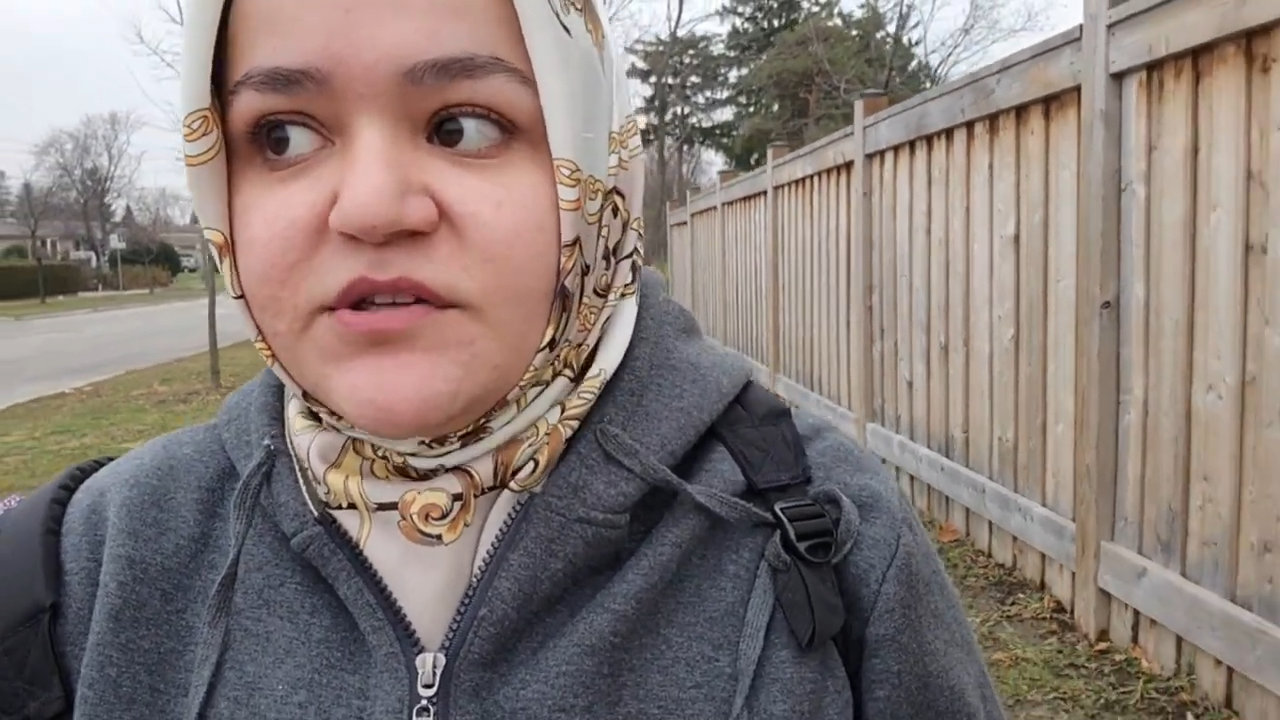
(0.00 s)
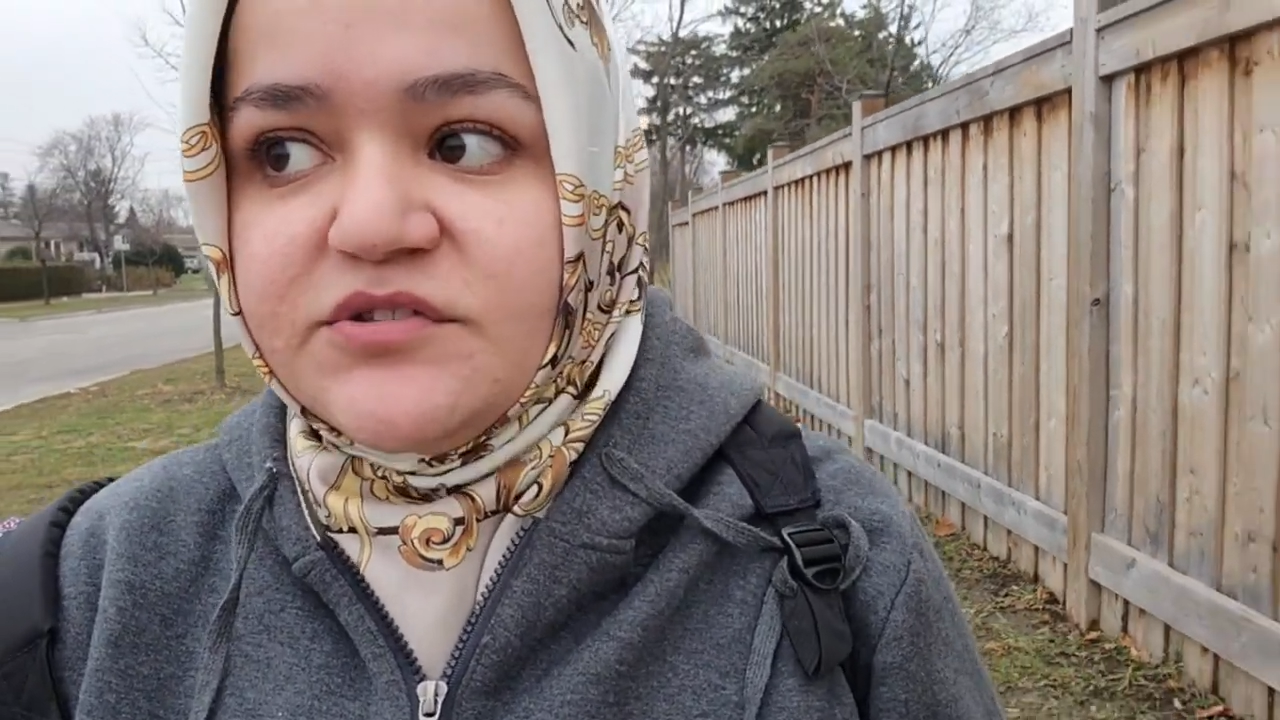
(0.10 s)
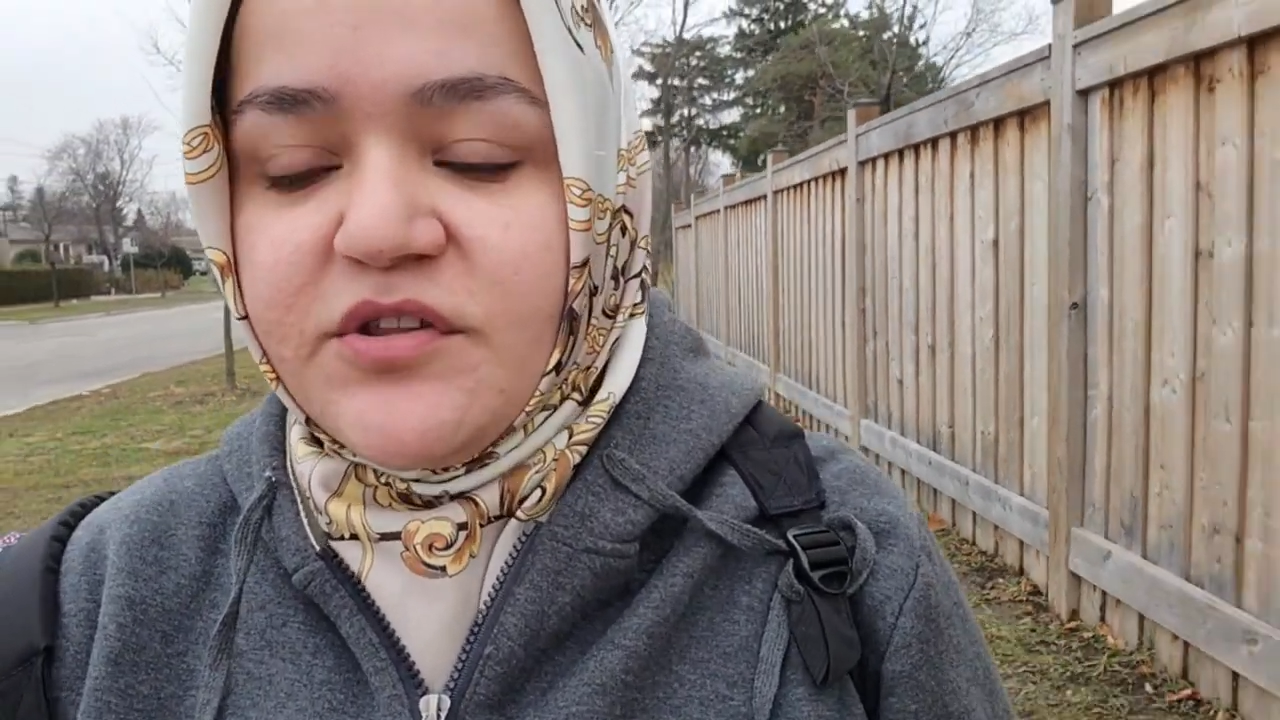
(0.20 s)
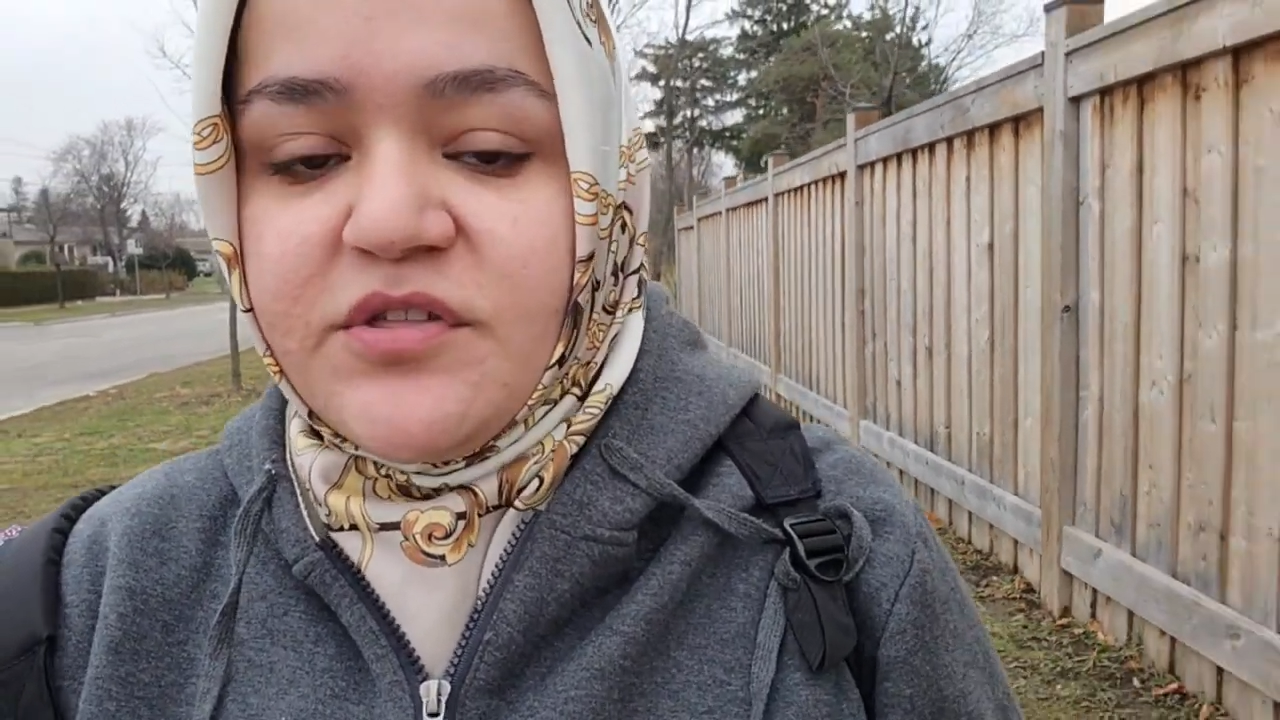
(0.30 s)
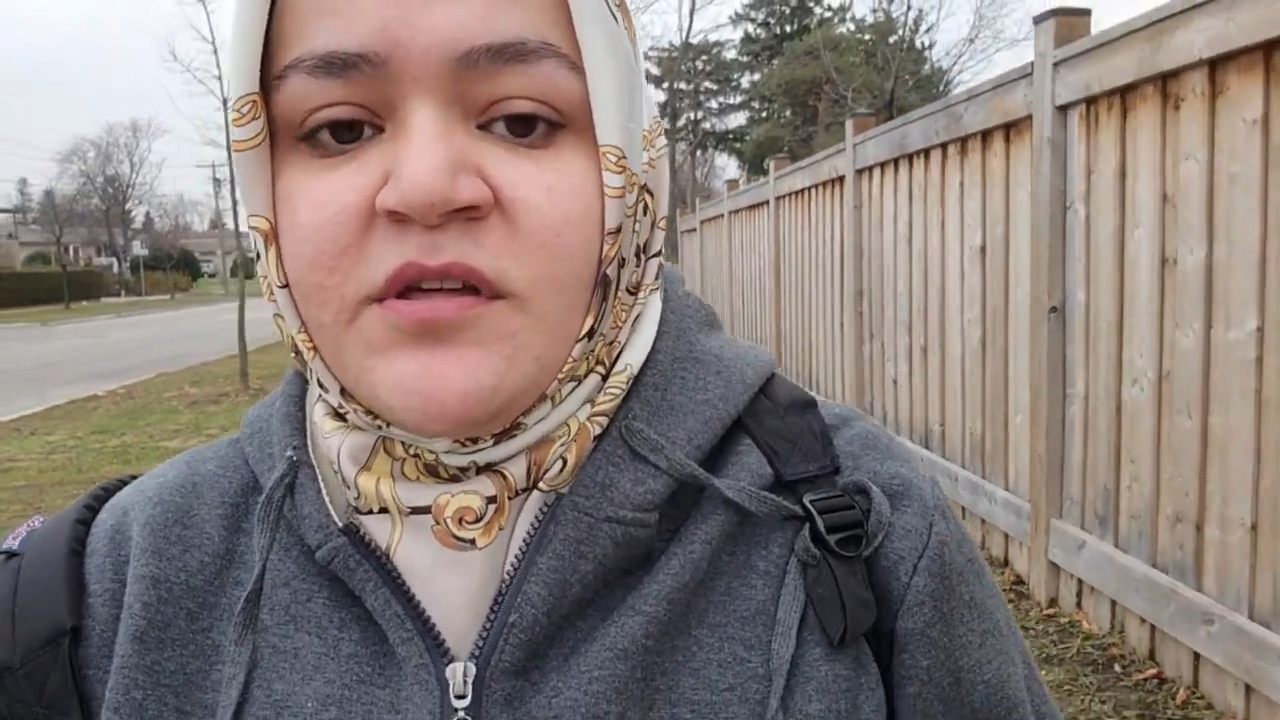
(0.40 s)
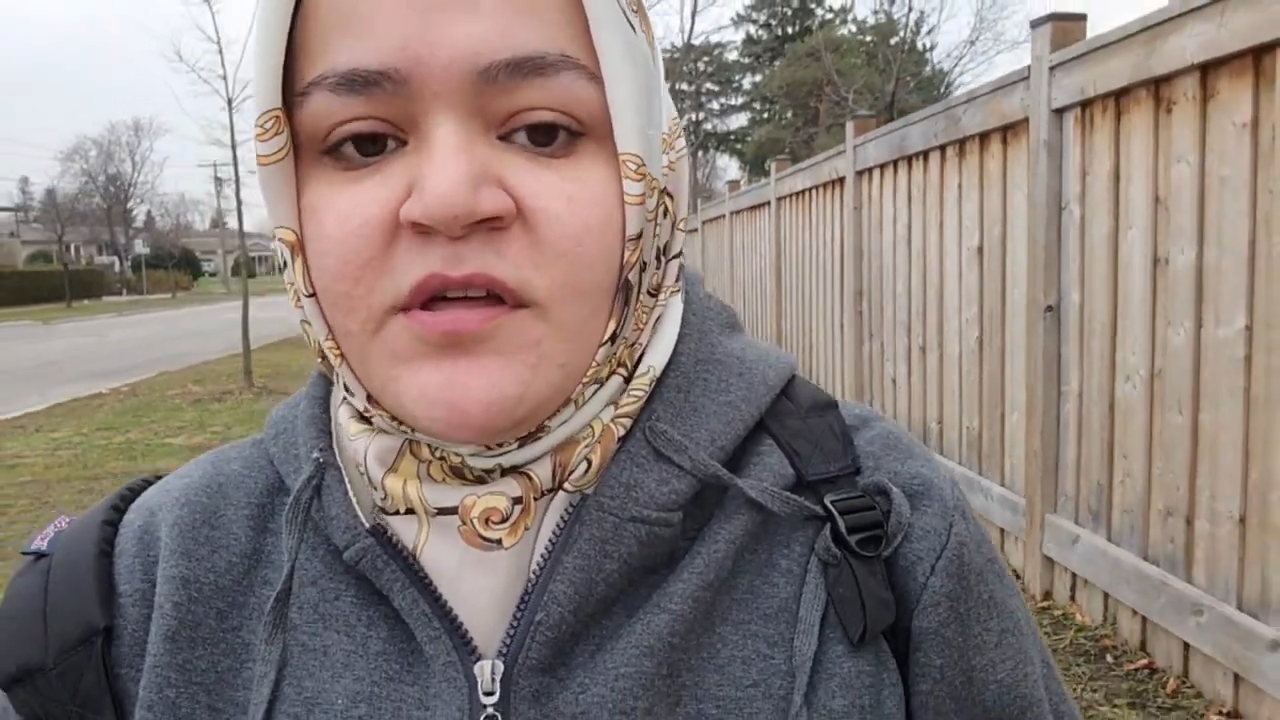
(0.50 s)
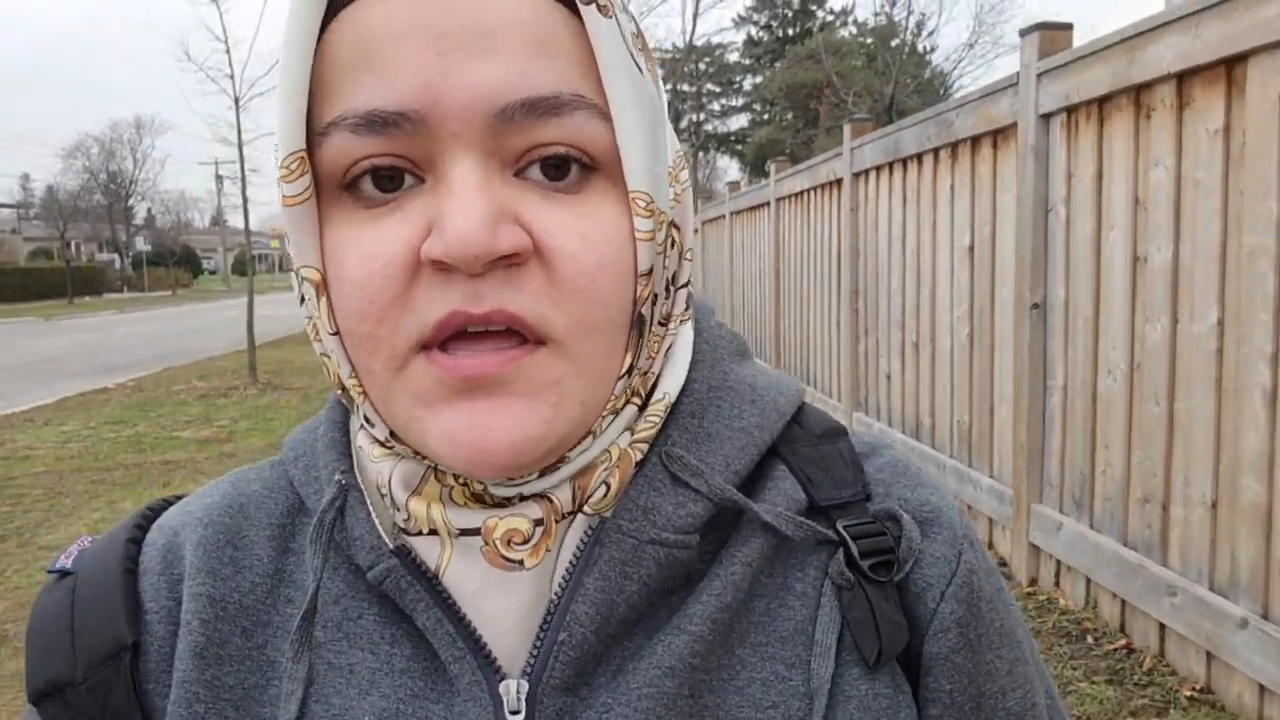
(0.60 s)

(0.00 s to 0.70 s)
just